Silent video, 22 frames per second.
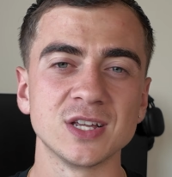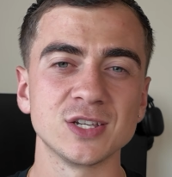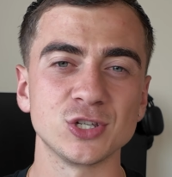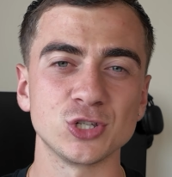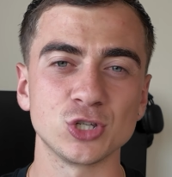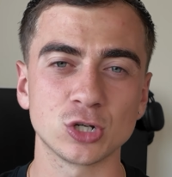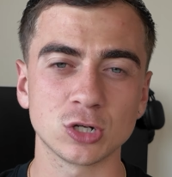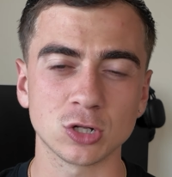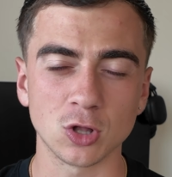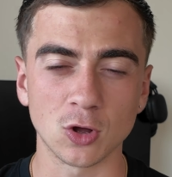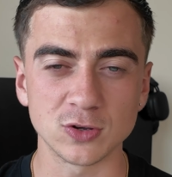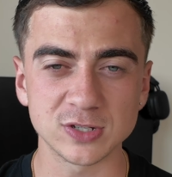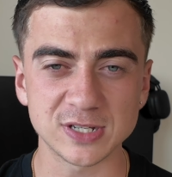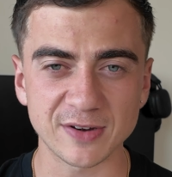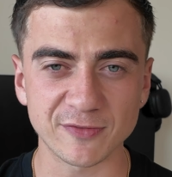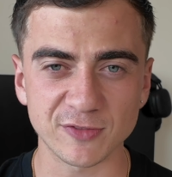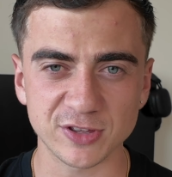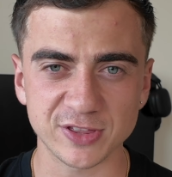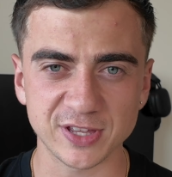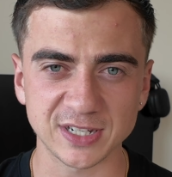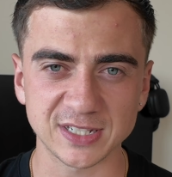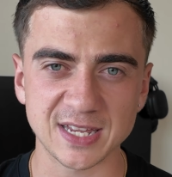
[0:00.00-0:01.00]
Did you close
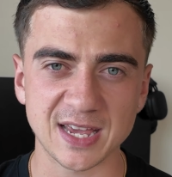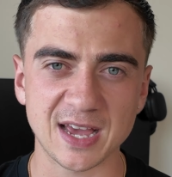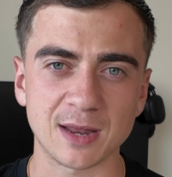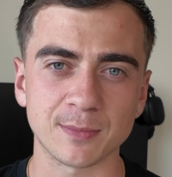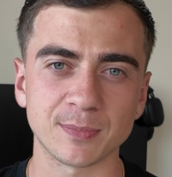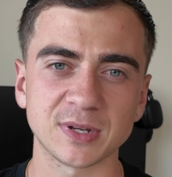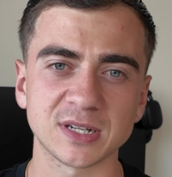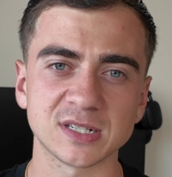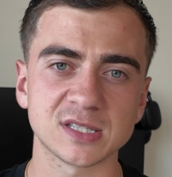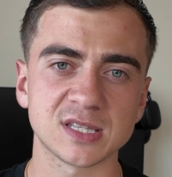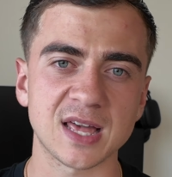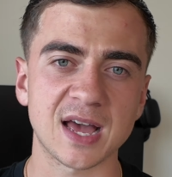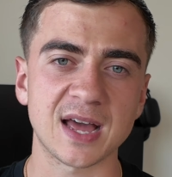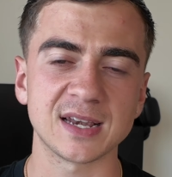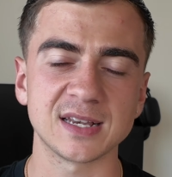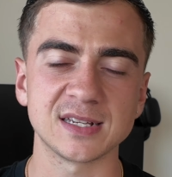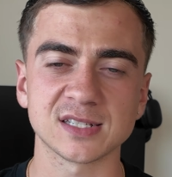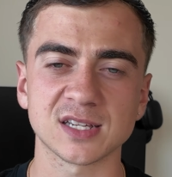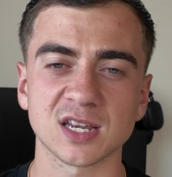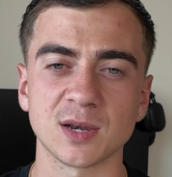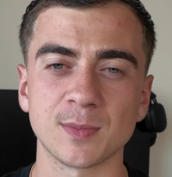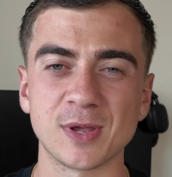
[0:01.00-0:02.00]
everything down? Because that
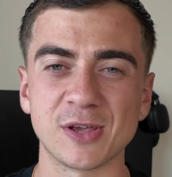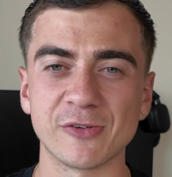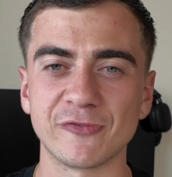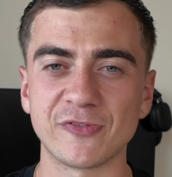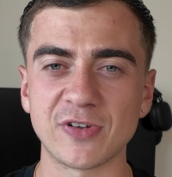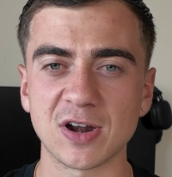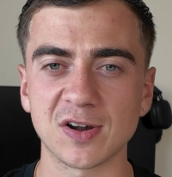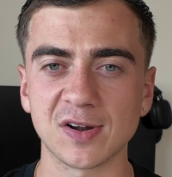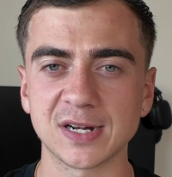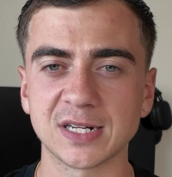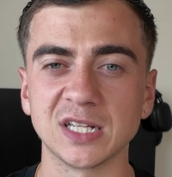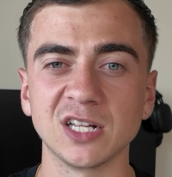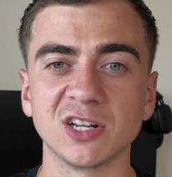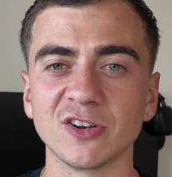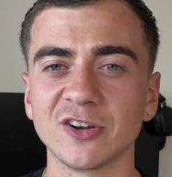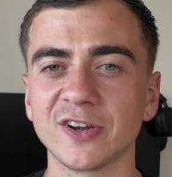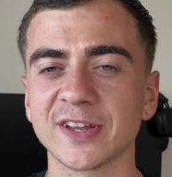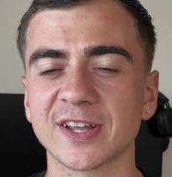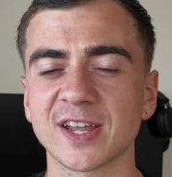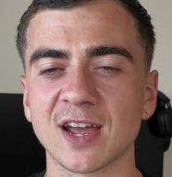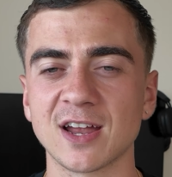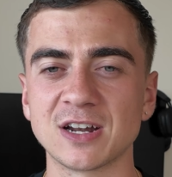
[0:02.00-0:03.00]
is going to be a very clear
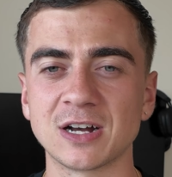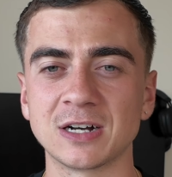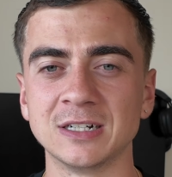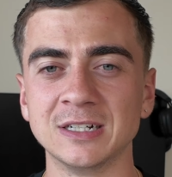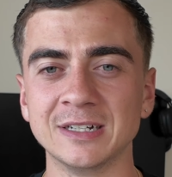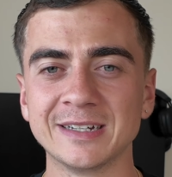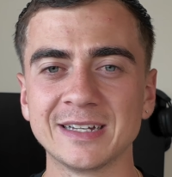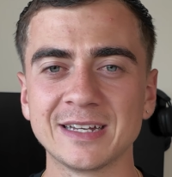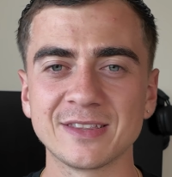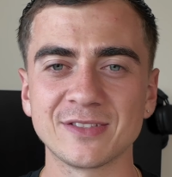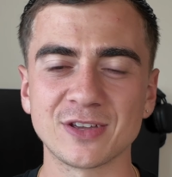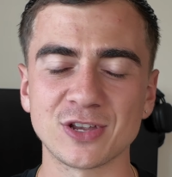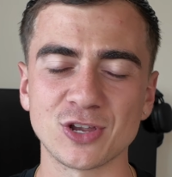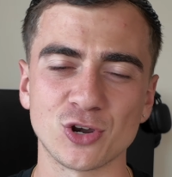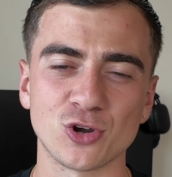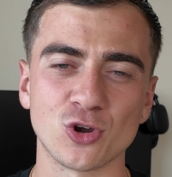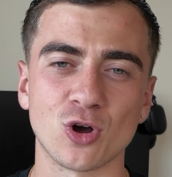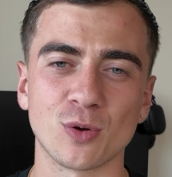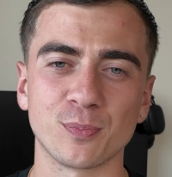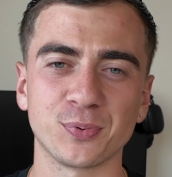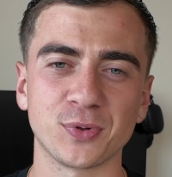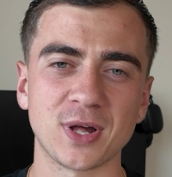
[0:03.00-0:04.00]
indicator that you're
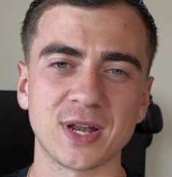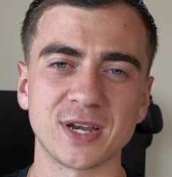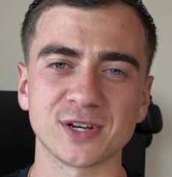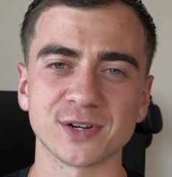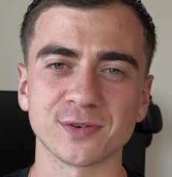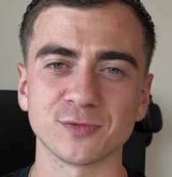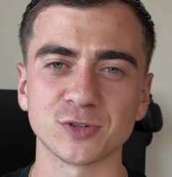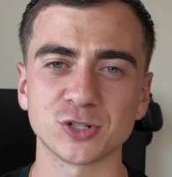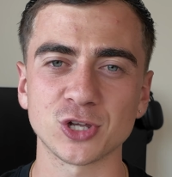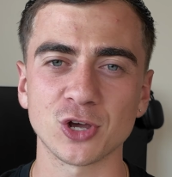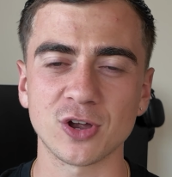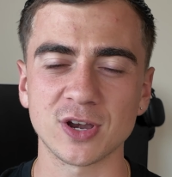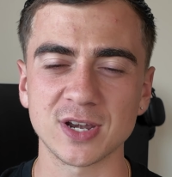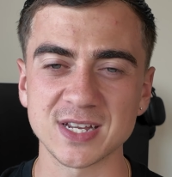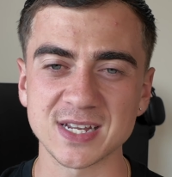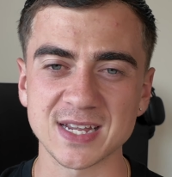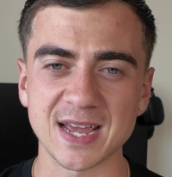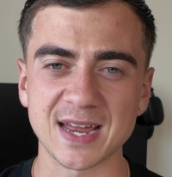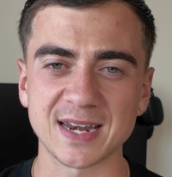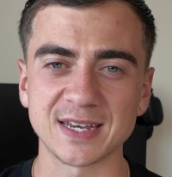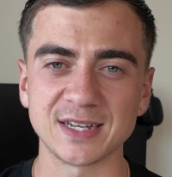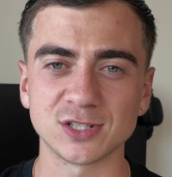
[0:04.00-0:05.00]
not planning on
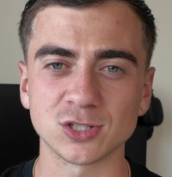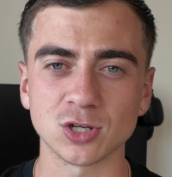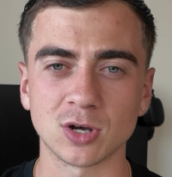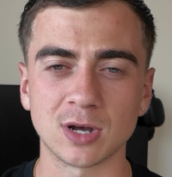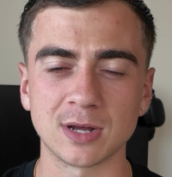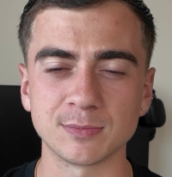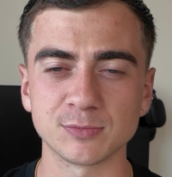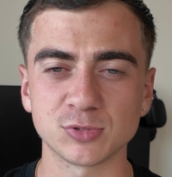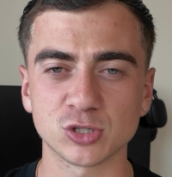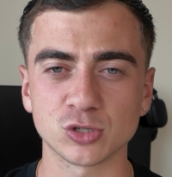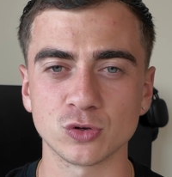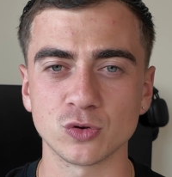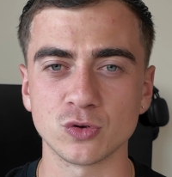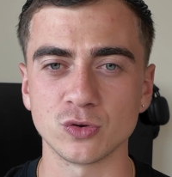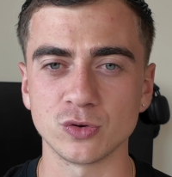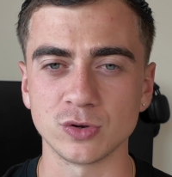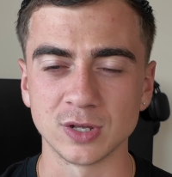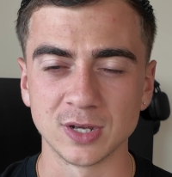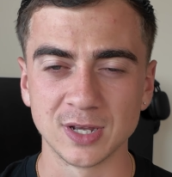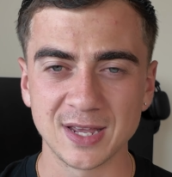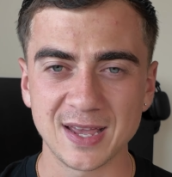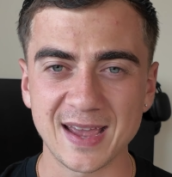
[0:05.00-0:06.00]
returning anytime
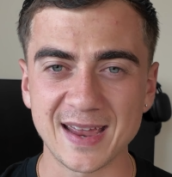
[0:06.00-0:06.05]
soon.